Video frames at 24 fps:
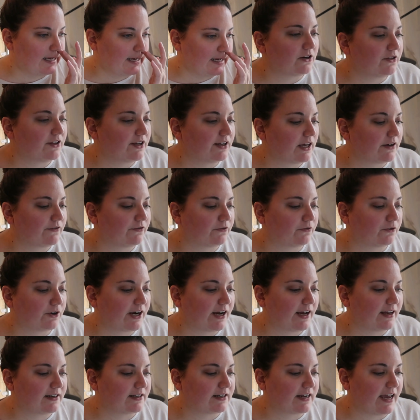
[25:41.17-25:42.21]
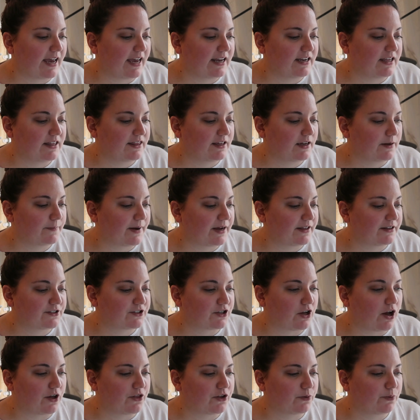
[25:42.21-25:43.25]
I don't think I've read anything by
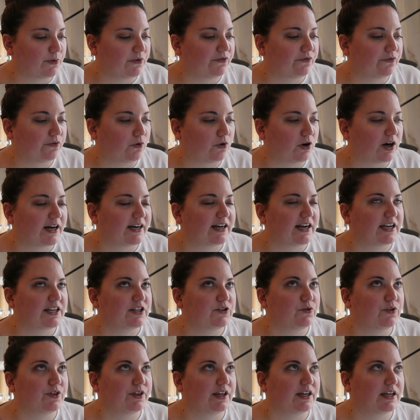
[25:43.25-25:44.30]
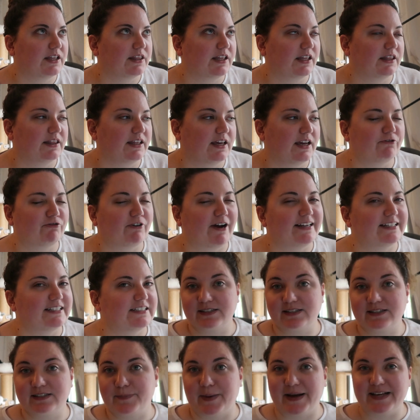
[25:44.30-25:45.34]
this author before, and I do think that they write
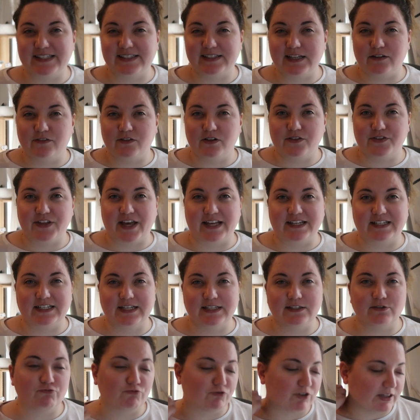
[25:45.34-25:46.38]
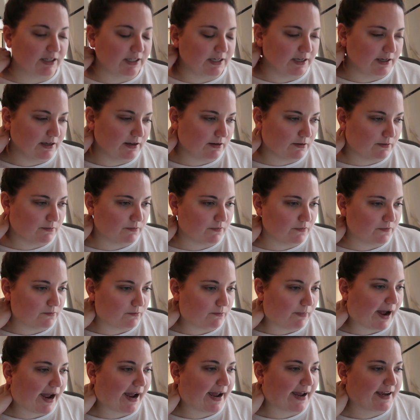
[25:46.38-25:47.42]
on a spice level that isn't really
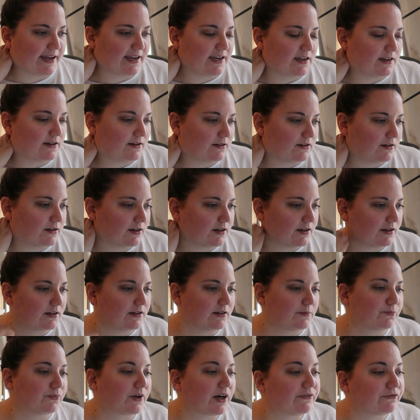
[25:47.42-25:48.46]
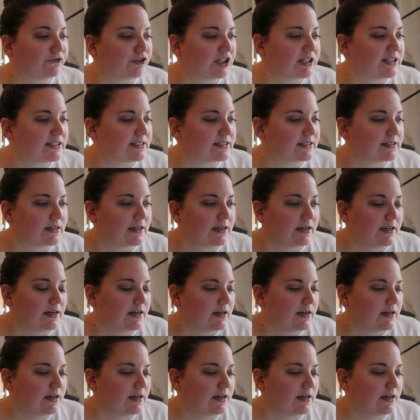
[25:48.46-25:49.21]
my preference.